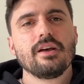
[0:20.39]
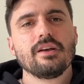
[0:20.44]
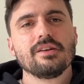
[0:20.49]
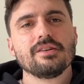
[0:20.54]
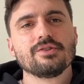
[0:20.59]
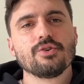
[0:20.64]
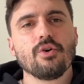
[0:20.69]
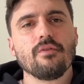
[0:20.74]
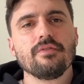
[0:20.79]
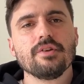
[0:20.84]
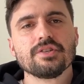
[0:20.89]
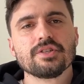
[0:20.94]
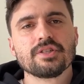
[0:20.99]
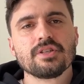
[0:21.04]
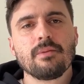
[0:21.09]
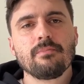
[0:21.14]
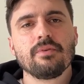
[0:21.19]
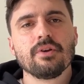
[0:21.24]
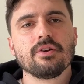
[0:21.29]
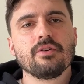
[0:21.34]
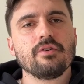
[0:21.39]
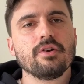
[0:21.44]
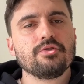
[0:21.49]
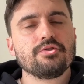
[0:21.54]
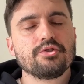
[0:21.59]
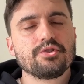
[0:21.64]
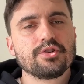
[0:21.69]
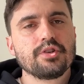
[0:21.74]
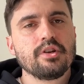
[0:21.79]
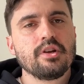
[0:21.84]
So if this is something you're
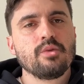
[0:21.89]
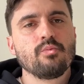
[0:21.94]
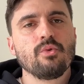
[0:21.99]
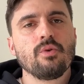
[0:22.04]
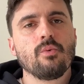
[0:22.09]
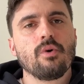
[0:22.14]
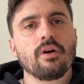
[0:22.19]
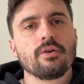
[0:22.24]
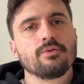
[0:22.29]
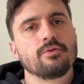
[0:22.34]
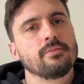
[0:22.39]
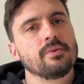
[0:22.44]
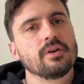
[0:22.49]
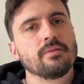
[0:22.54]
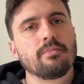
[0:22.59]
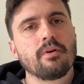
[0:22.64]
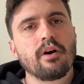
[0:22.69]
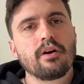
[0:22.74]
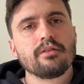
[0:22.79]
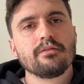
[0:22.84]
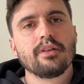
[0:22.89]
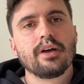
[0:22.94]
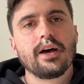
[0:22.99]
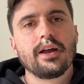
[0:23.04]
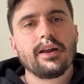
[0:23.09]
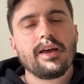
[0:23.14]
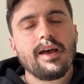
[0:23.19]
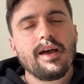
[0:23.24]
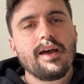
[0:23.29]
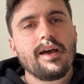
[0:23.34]
interested in, we want you to be a part of
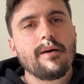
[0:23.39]
that.